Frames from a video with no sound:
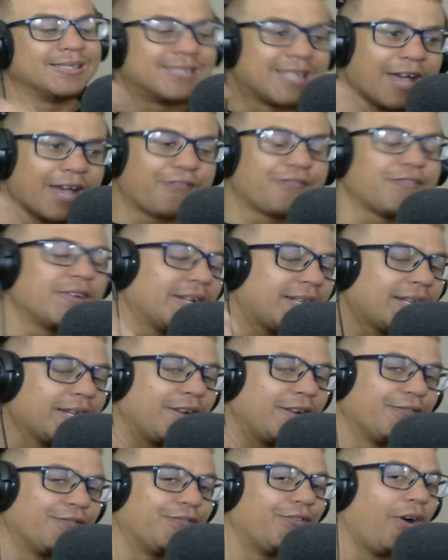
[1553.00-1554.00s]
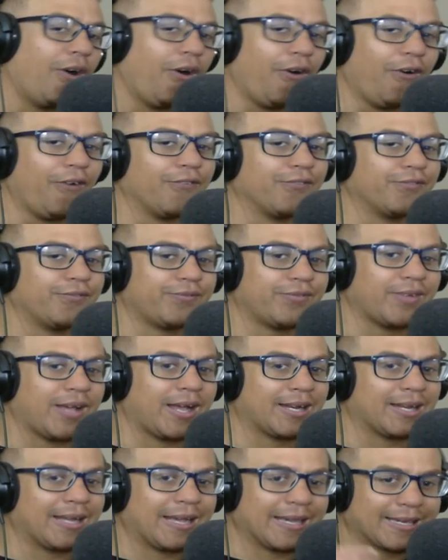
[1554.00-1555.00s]
definitely involved
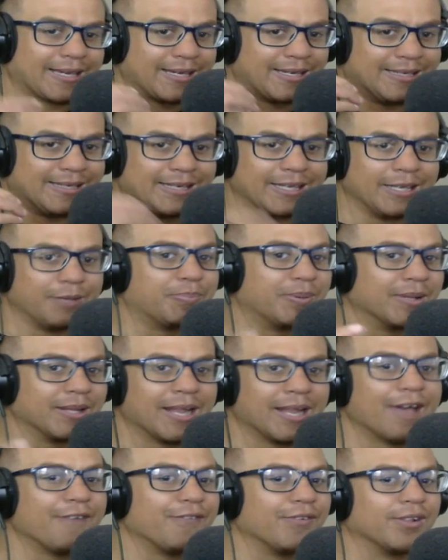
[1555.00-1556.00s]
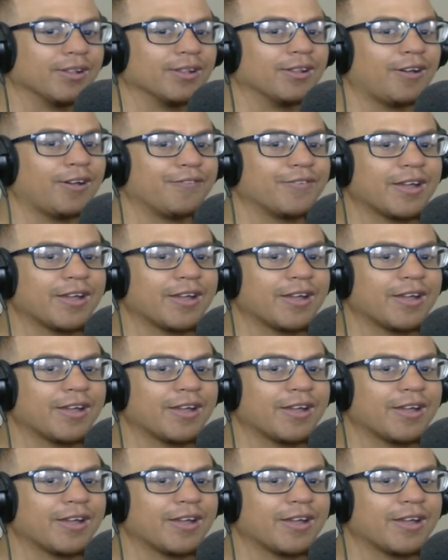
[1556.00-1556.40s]
at like a deeper level of